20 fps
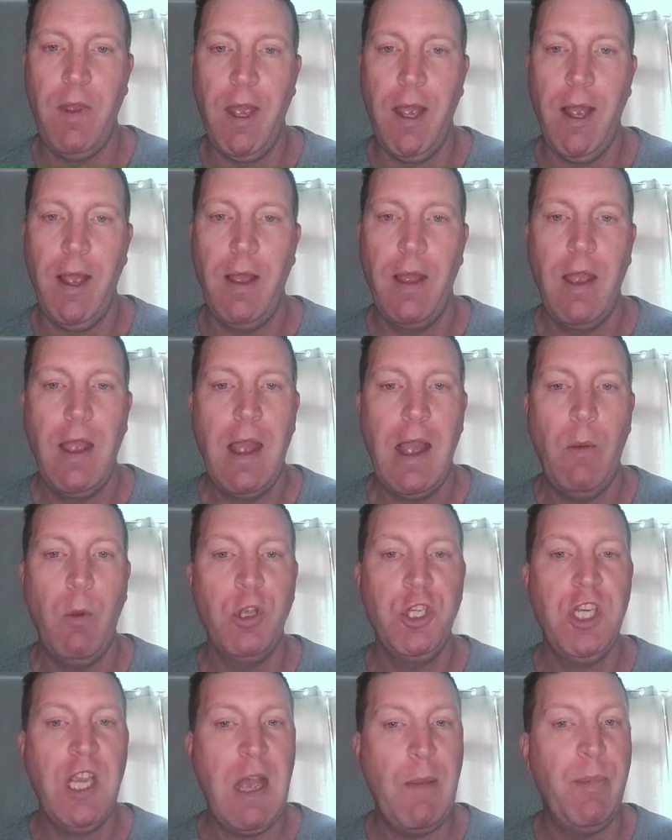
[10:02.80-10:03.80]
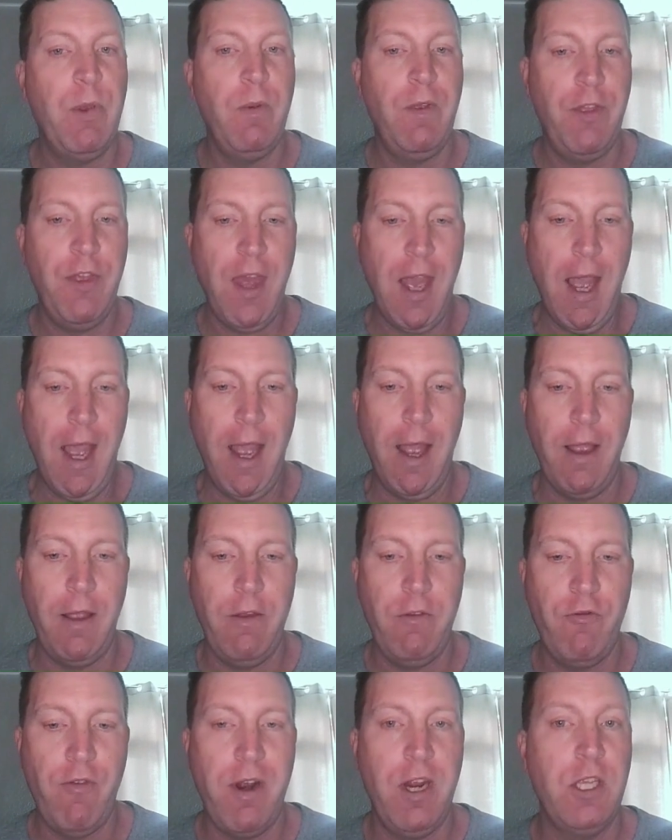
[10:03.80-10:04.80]
happy with that. And once you're happy with that,
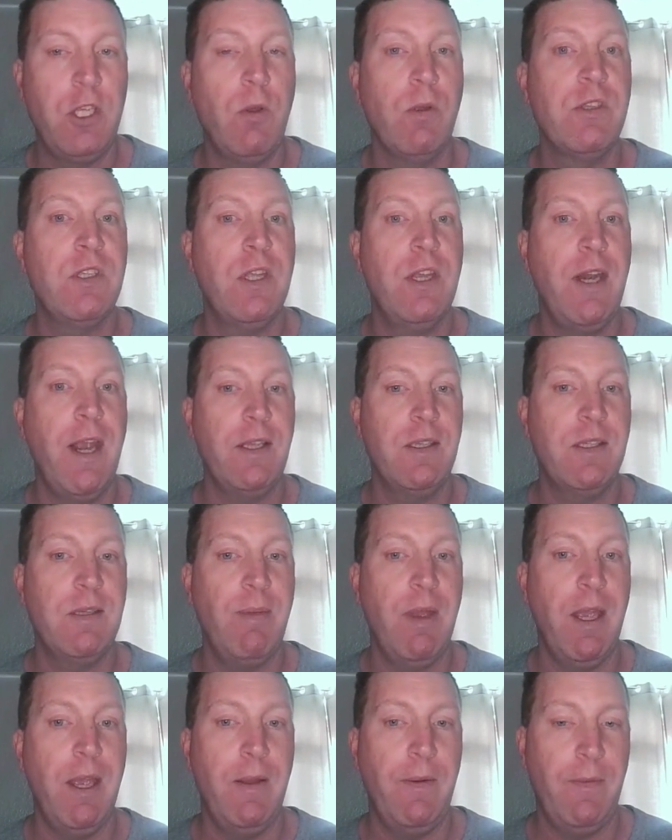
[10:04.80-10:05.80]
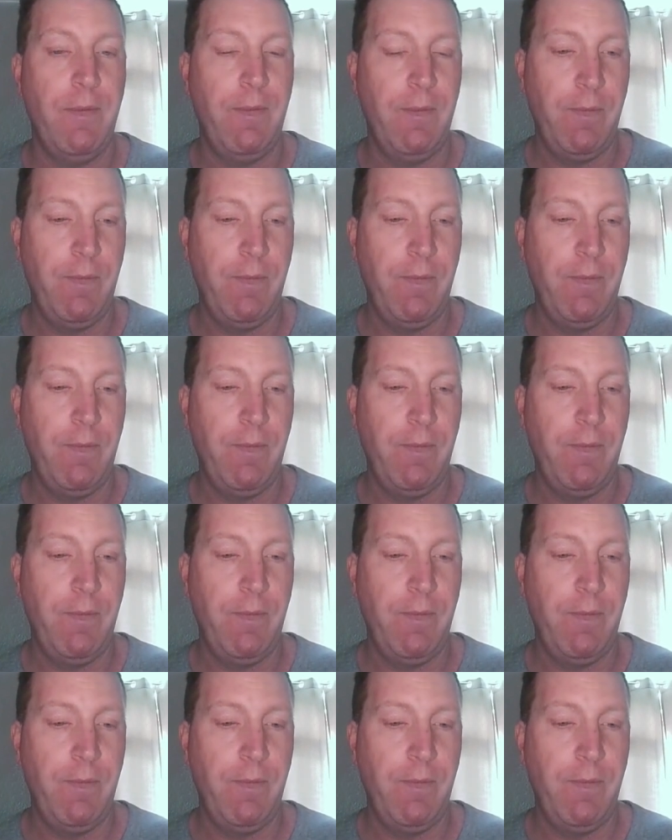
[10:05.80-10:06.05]
you're ready to go on to the next bit.